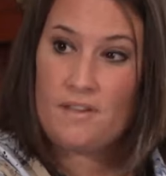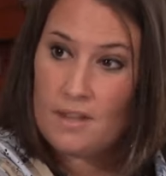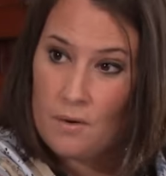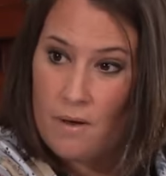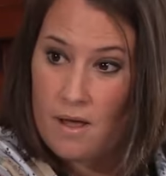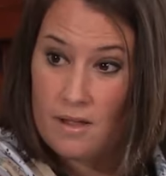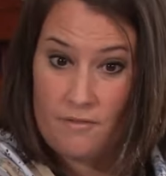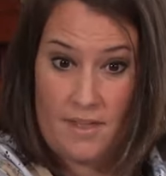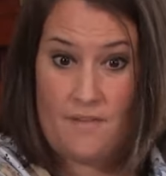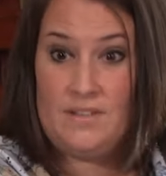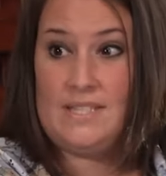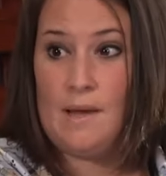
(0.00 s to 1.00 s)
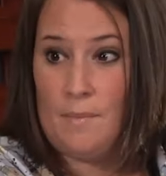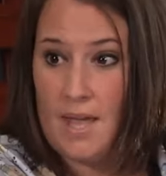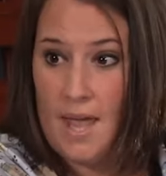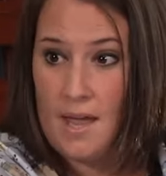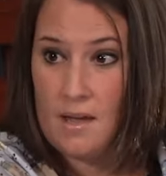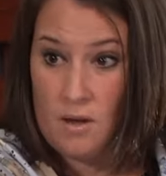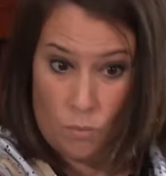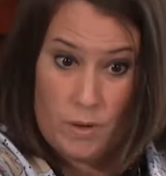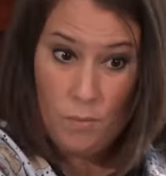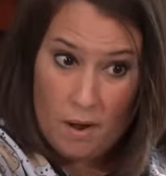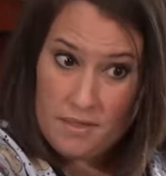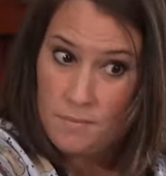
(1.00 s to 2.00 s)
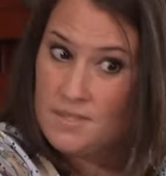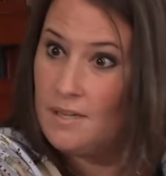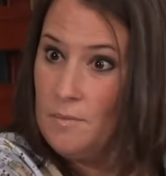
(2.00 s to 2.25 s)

feeling well, if they have a tummy ache. We want them to